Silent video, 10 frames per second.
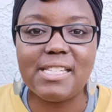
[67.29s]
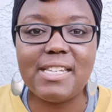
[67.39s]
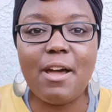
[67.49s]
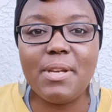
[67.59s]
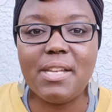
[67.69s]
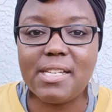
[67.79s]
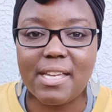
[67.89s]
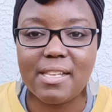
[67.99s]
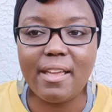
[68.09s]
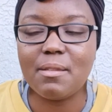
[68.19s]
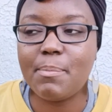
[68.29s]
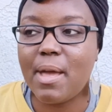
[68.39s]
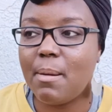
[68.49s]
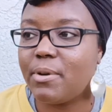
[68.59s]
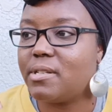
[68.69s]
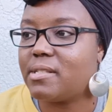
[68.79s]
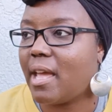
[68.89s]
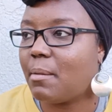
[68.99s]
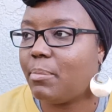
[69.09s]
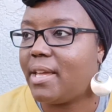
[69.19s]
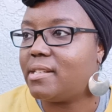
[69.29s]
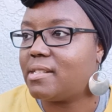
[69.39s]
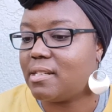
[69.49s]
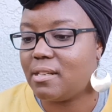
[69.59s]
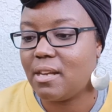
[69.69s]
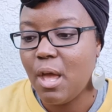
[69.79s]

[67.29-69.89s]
Now we need to get like the peppers, eggplants, and